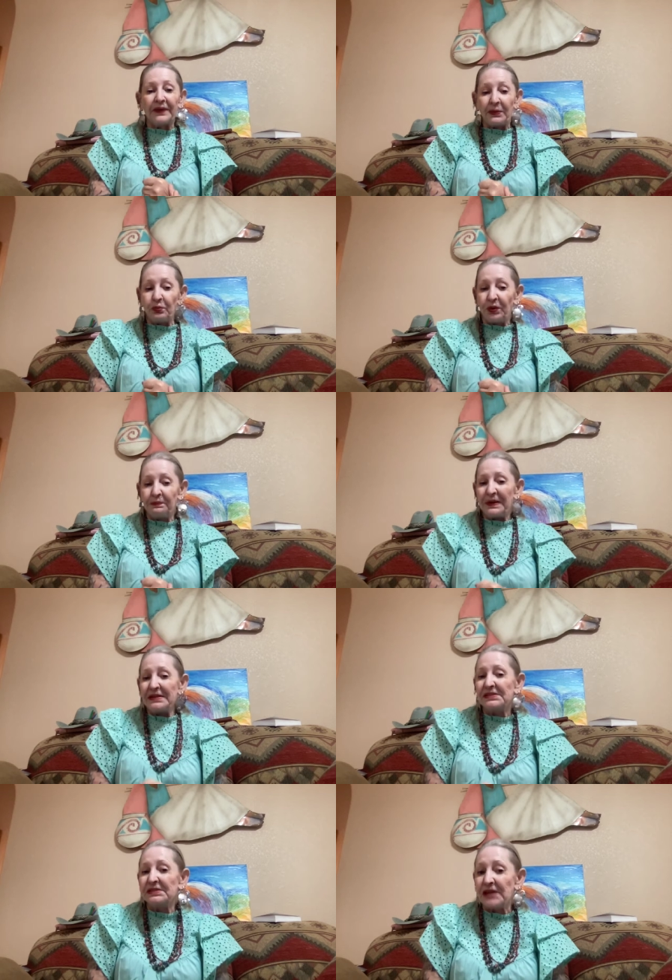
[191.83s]
That would
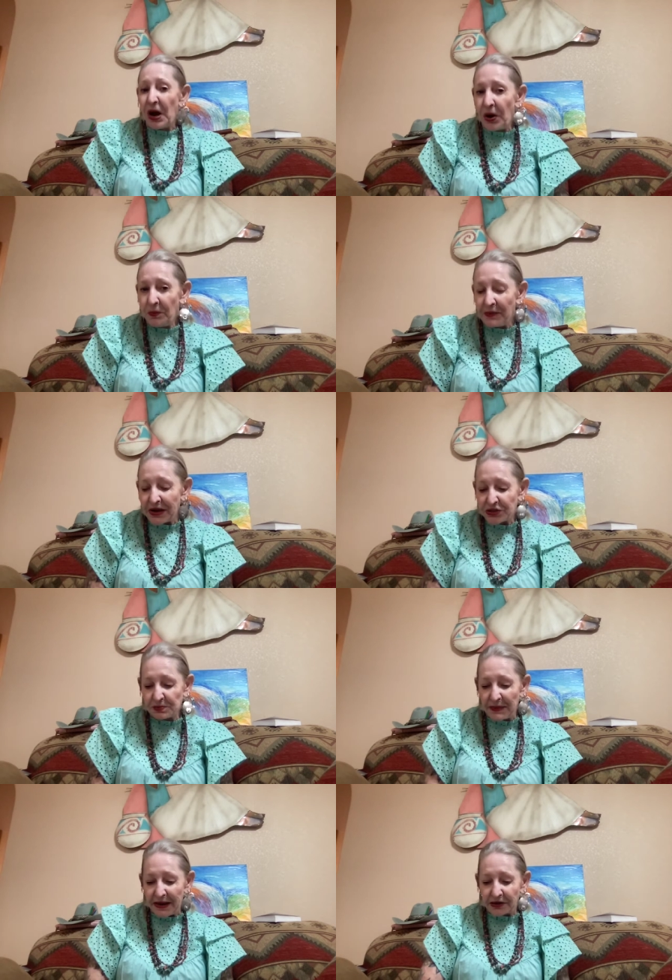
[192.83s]
be so
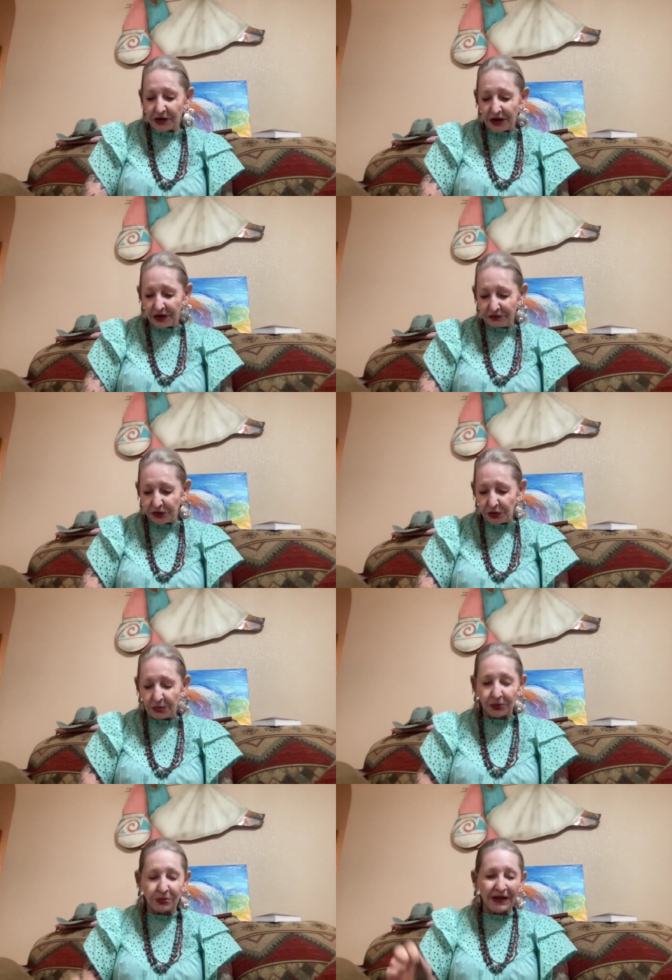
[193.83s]
much better if you
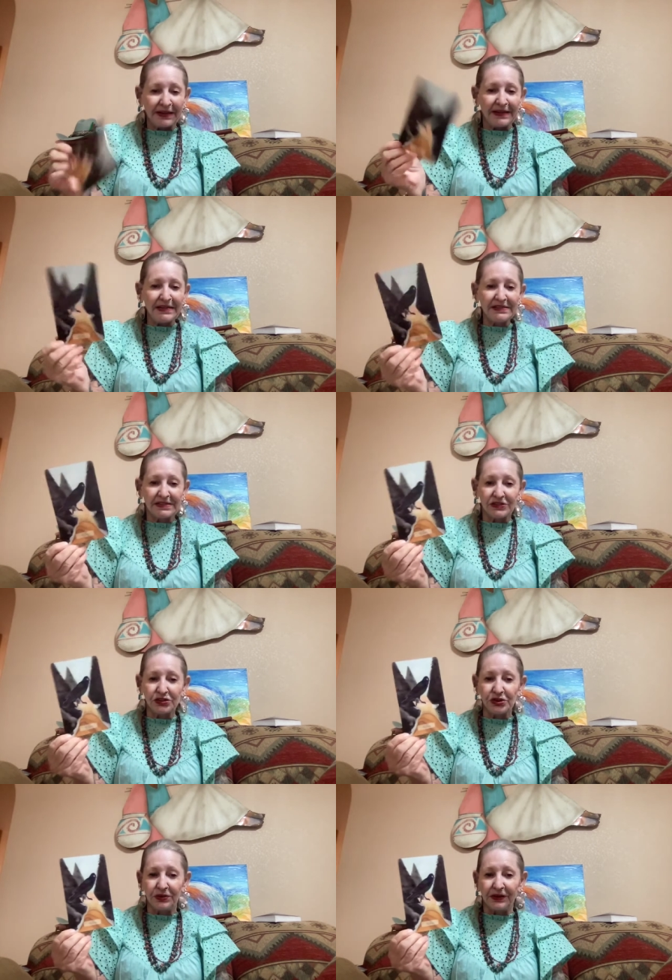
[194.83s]
would release it
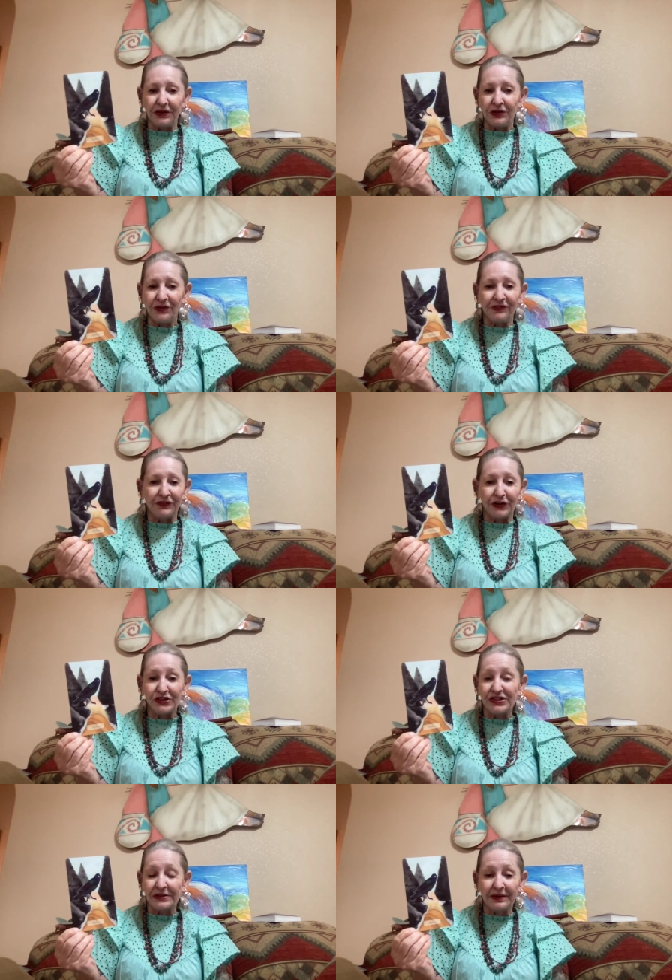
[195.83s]
to the
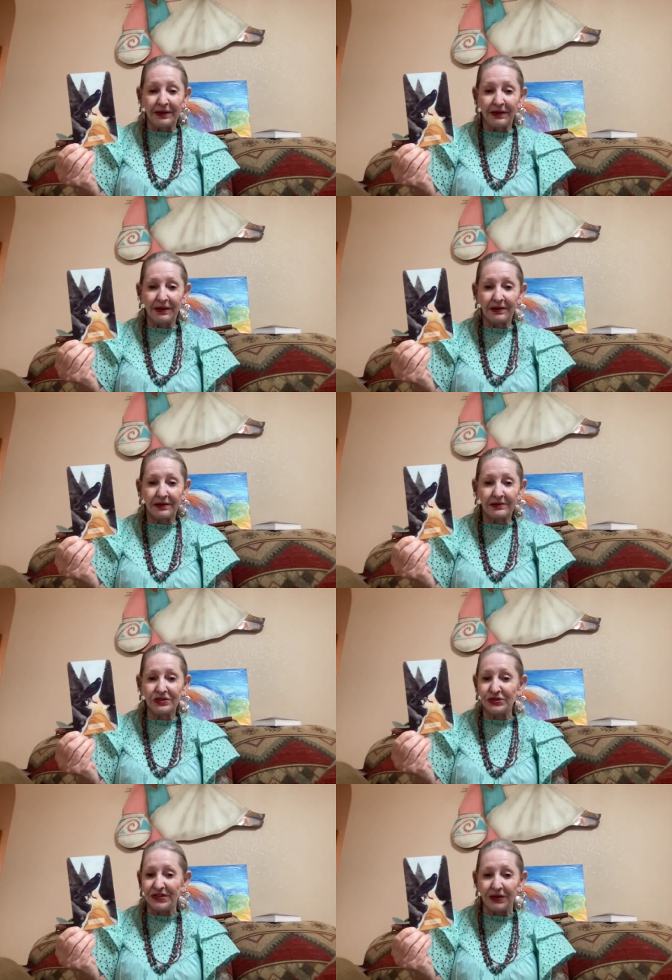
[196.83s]
universe
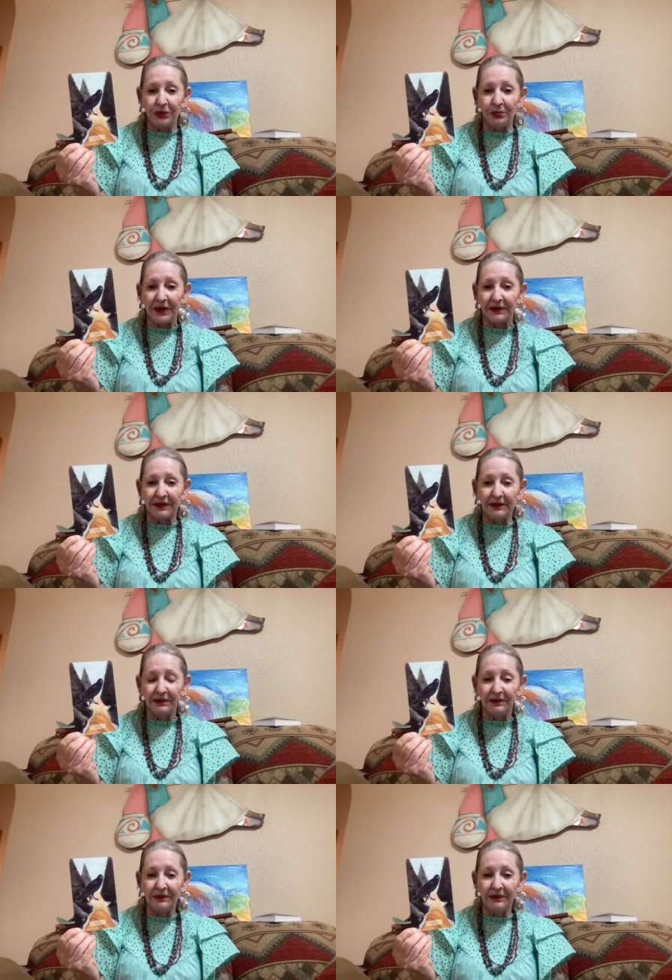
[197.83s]
to deal with.
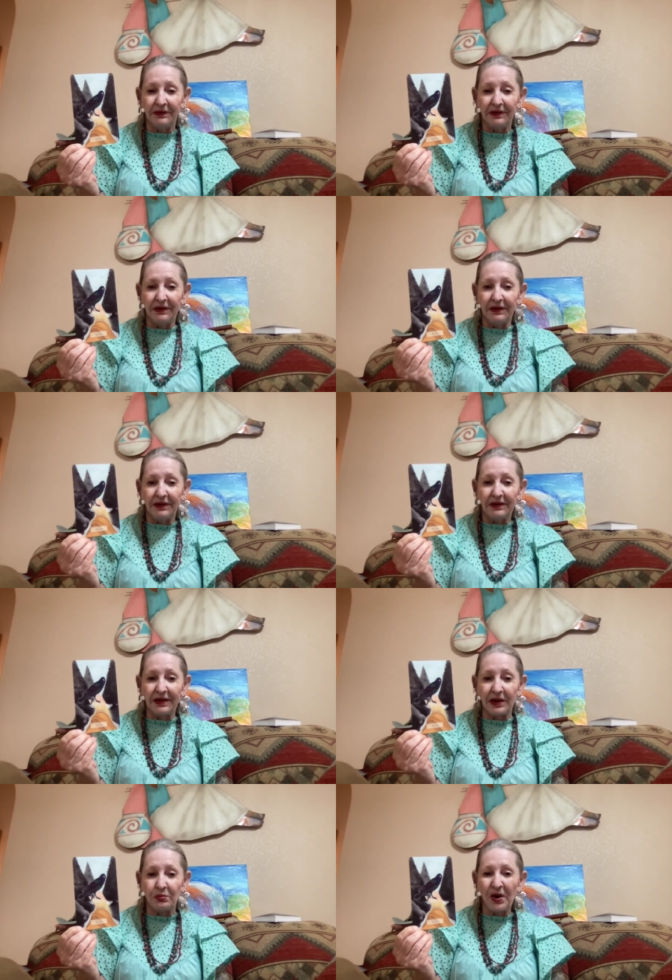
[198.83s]

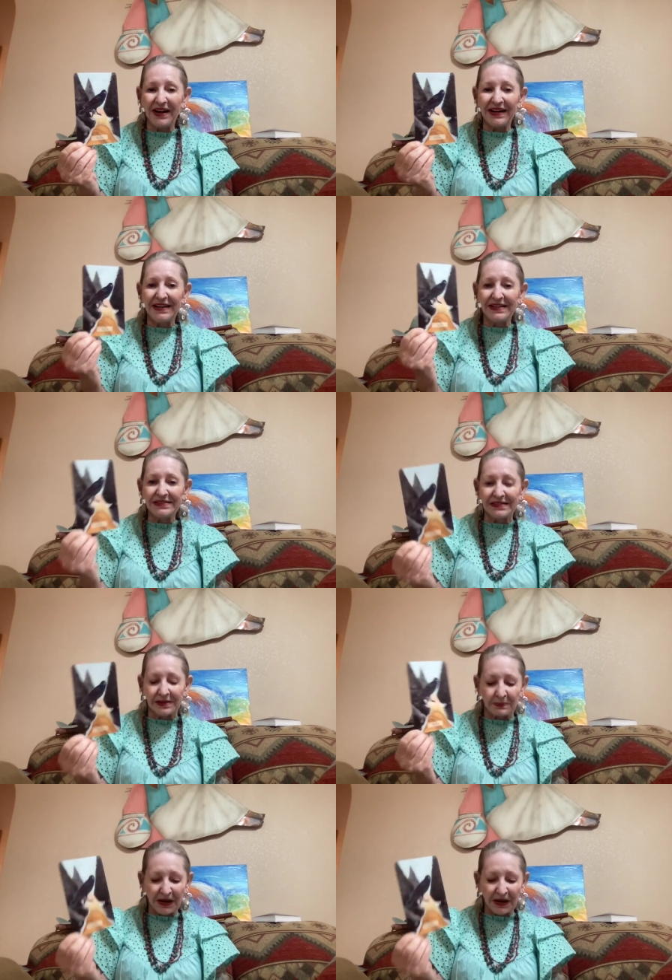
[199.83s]
Okay, what is it?